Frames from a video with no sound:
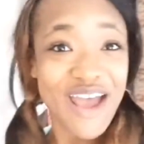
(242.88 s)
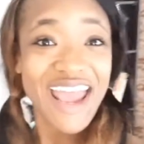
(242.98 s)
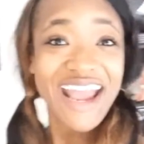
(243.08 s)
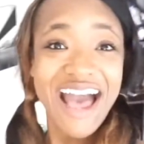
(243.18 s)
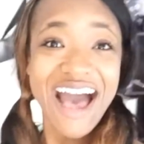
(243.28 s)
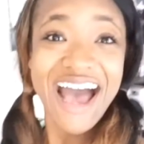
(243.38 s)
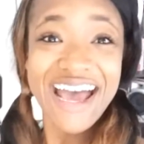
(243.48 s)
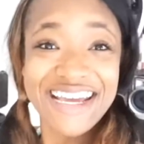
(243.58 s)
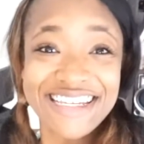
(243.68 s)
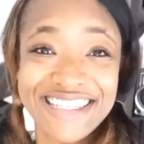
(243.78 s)
hey,
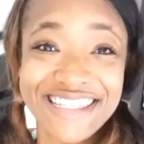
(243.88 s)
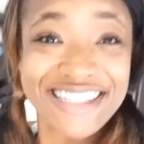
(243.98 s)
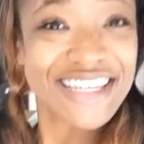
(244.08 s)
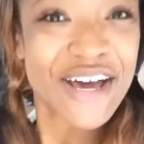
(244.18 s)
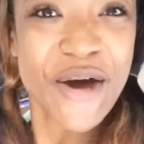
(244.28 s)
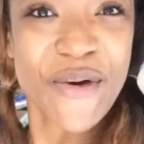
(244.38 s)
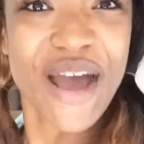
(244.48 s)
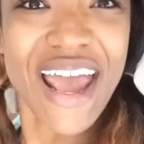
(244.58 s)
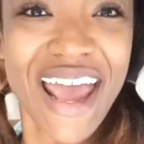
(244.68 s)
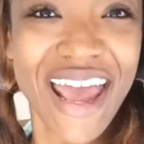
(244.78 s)
guys. Oh,
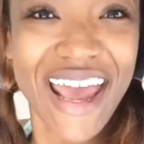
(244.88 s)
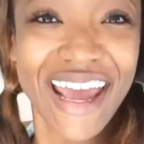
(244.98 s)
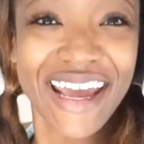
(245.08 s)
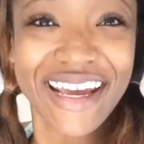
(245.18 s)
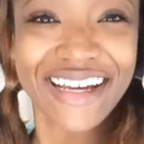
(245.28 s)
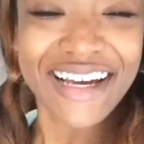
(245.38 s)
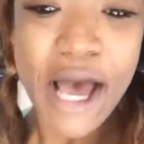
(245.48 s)
hey.